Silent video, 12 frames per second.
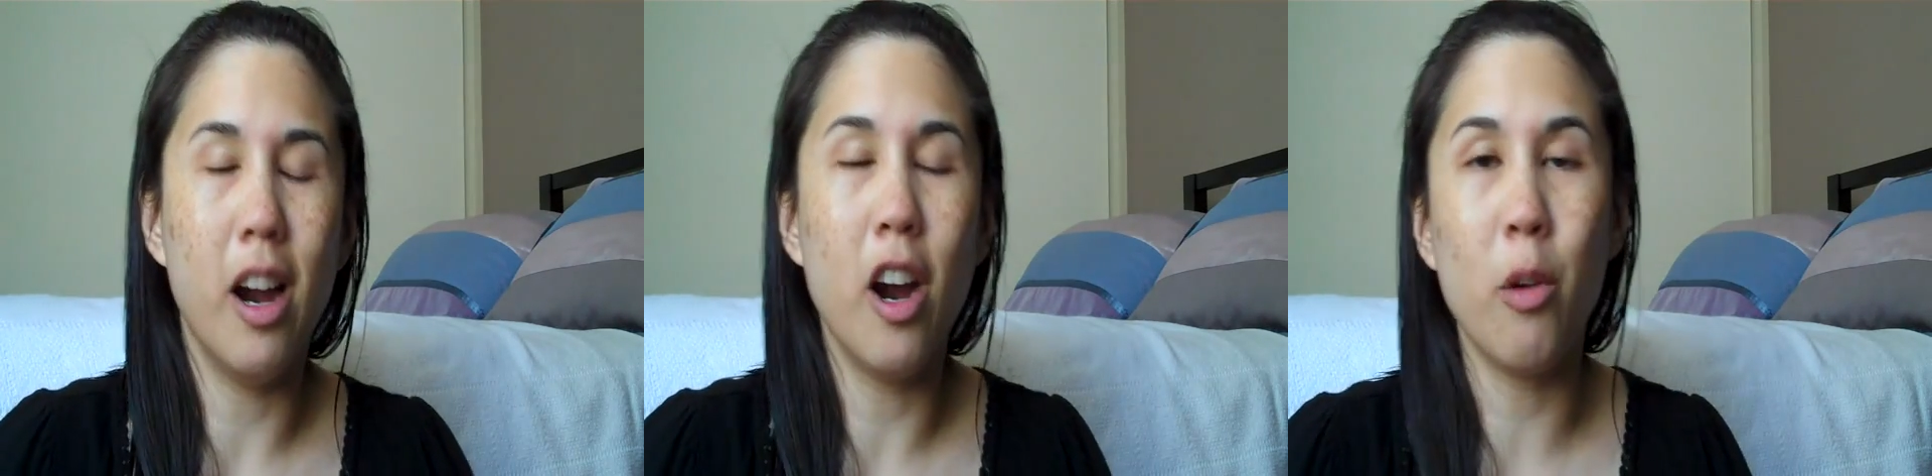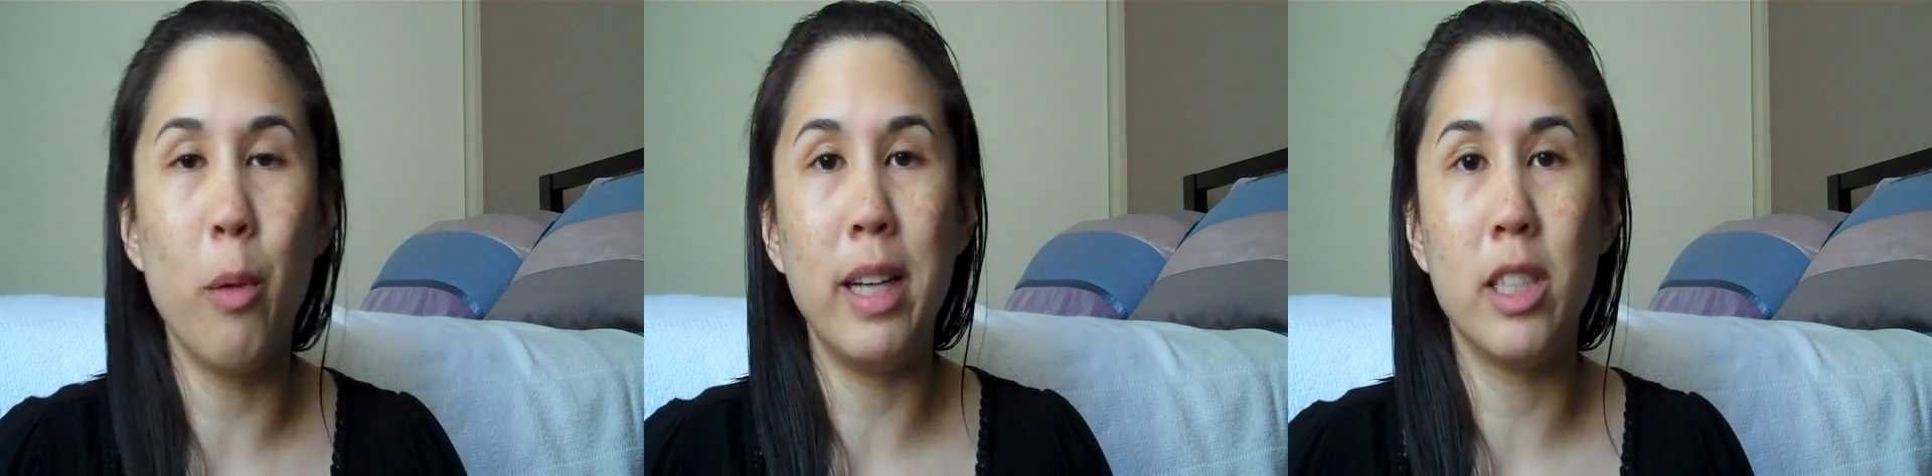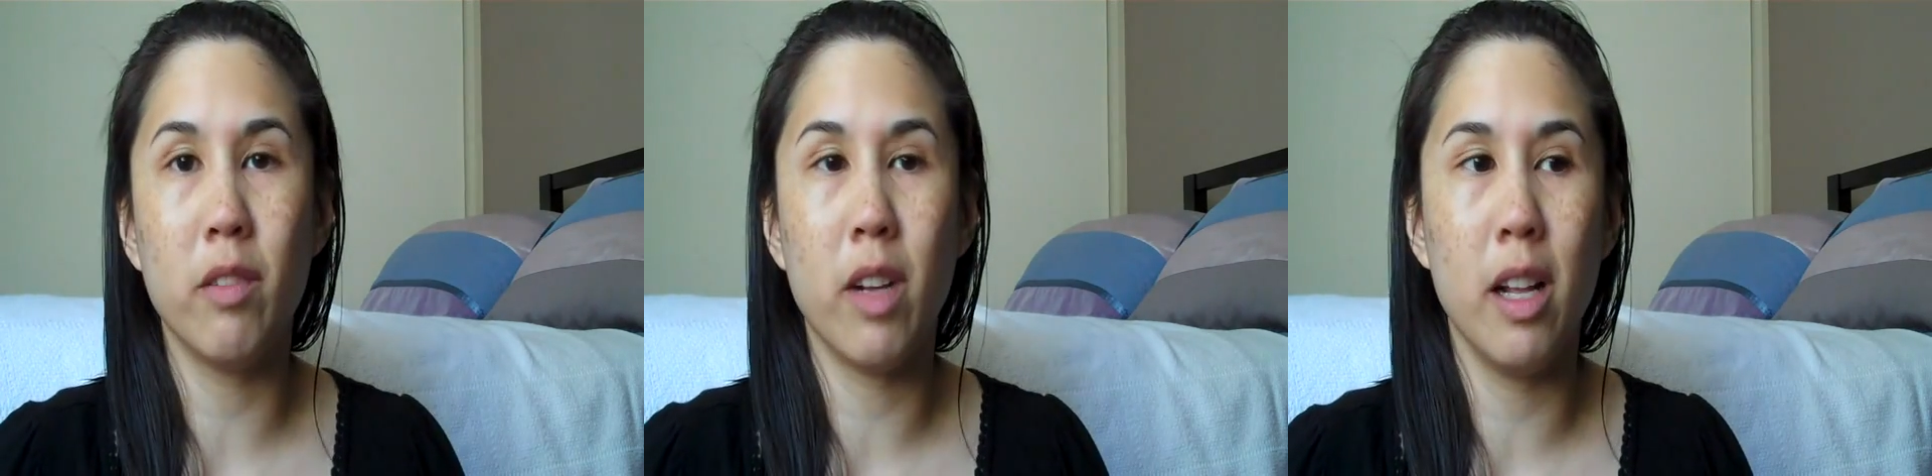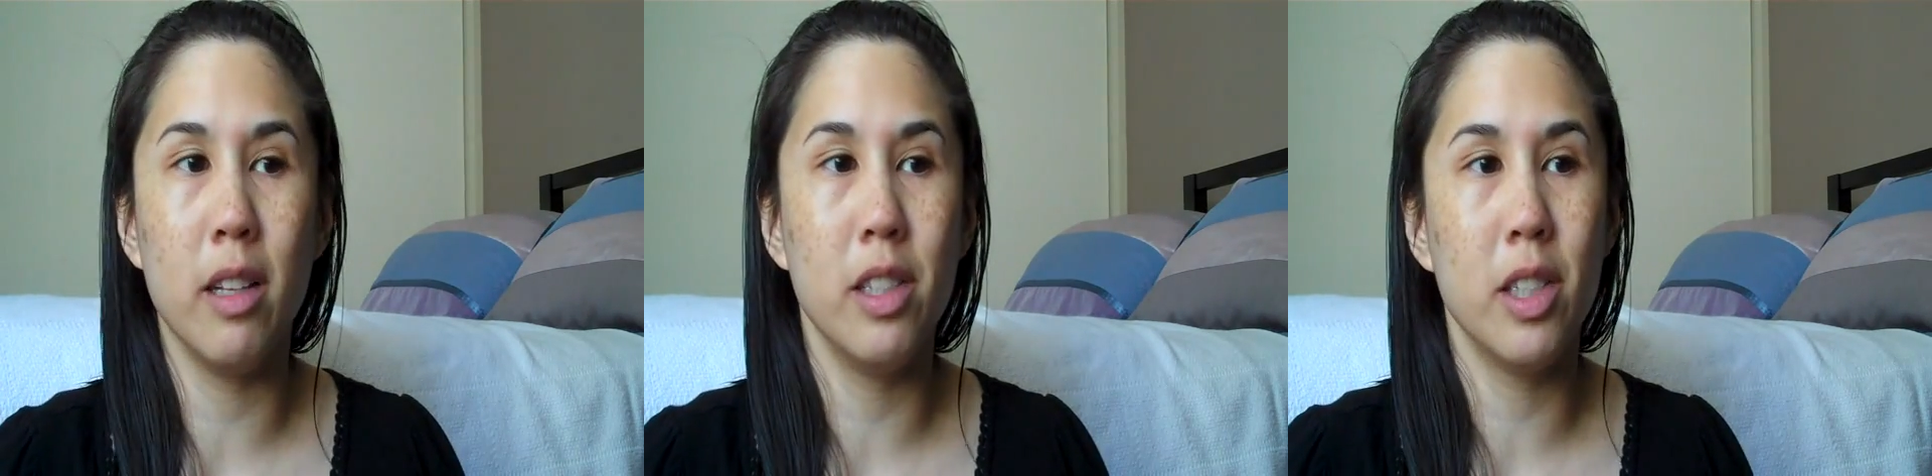a range of
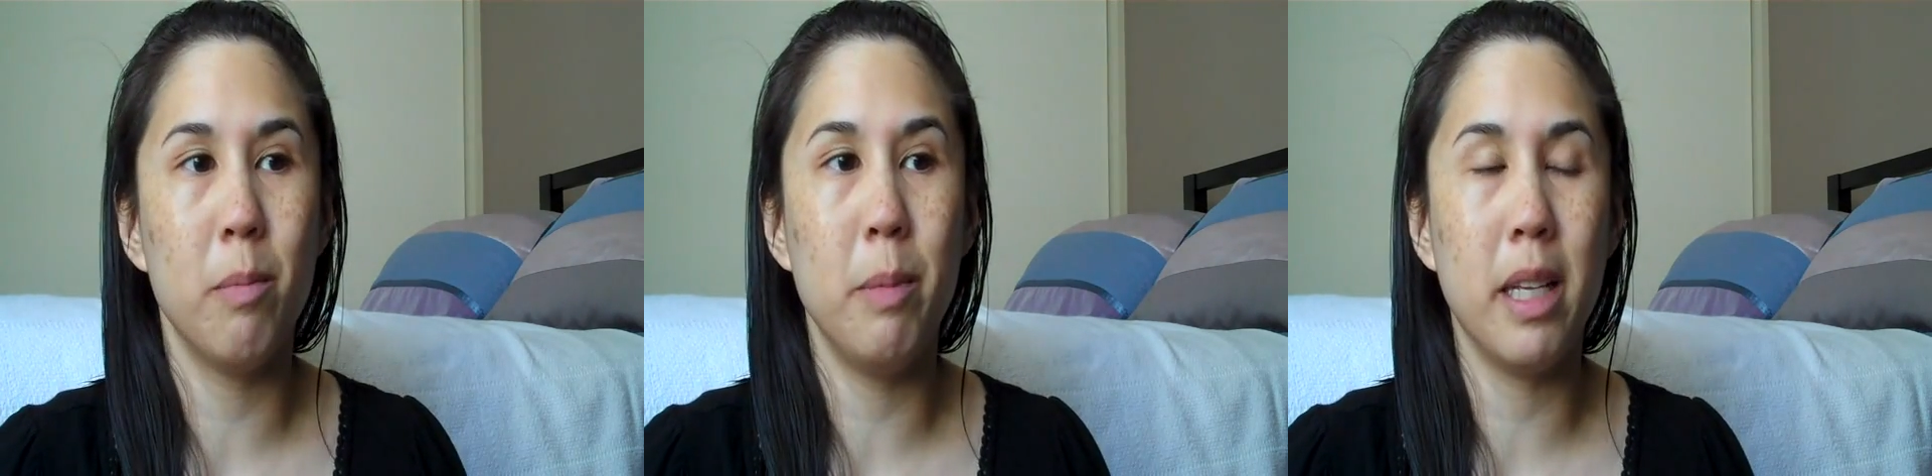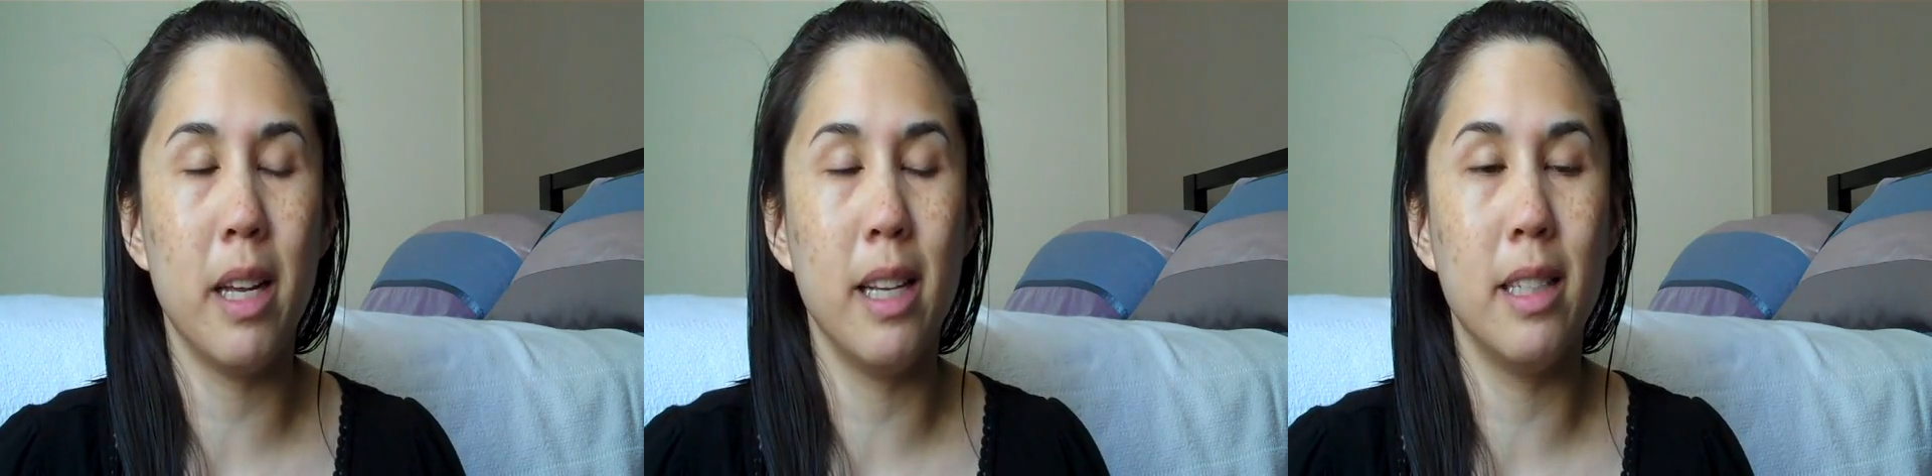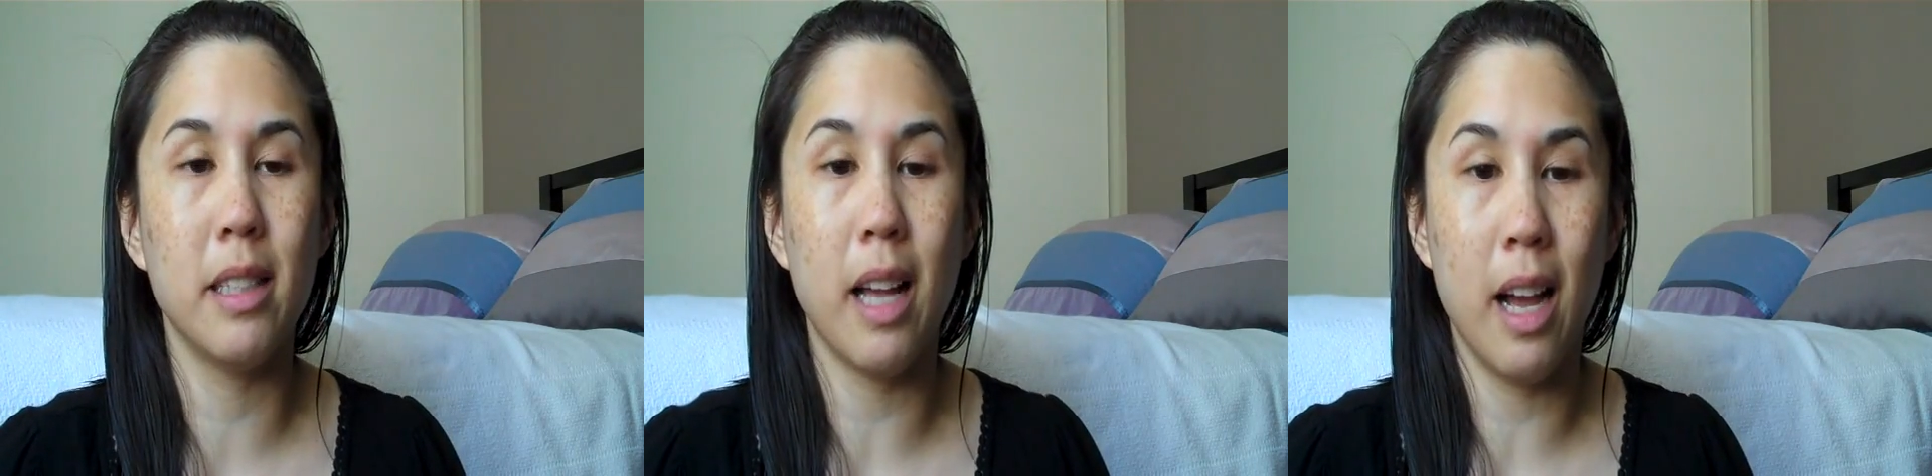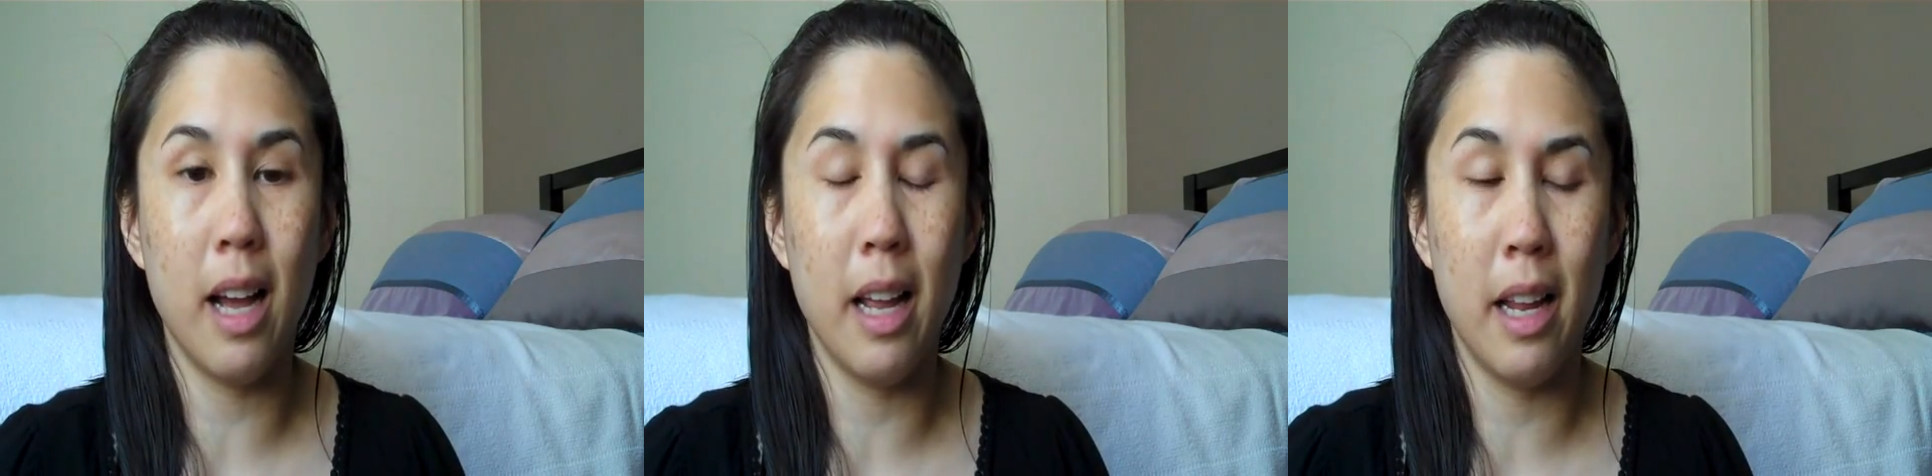colors because
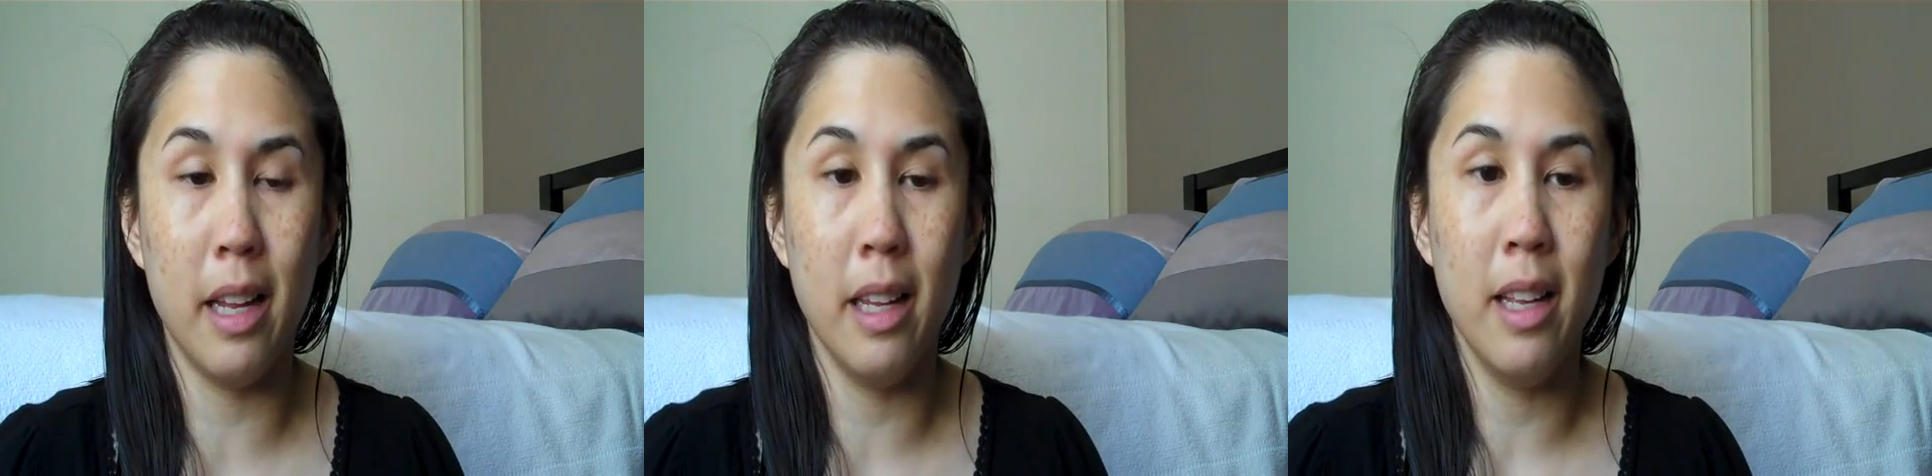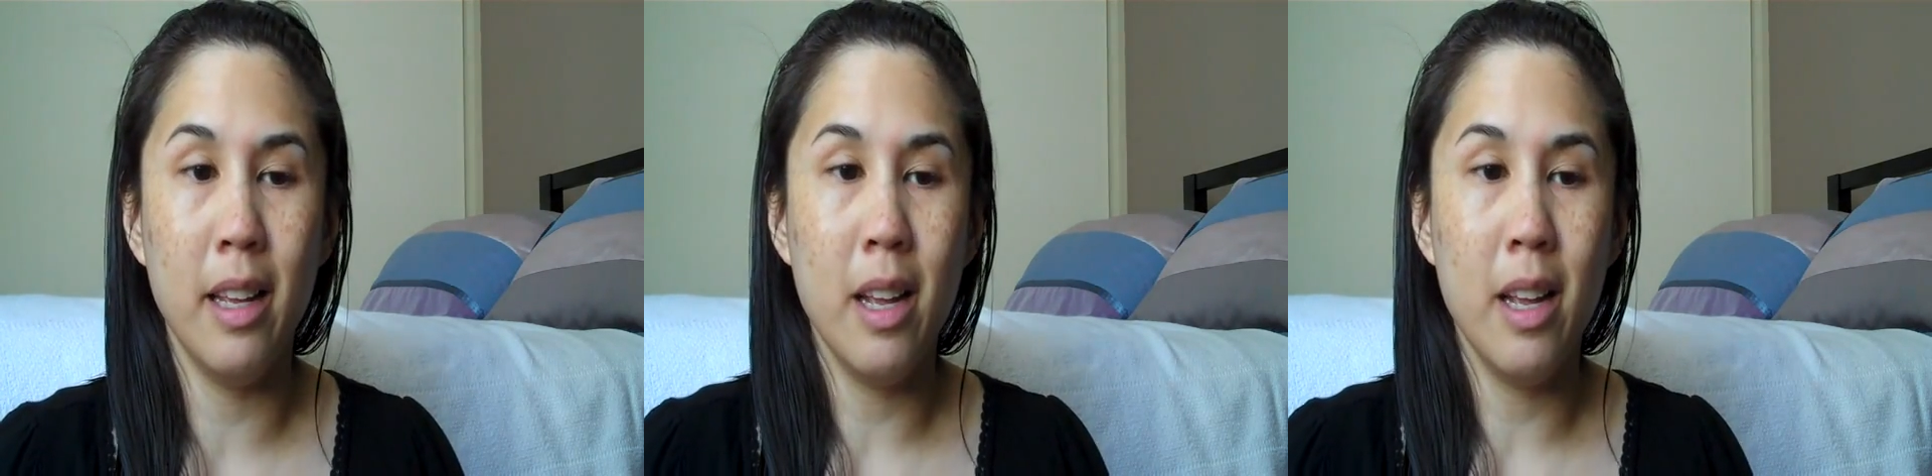I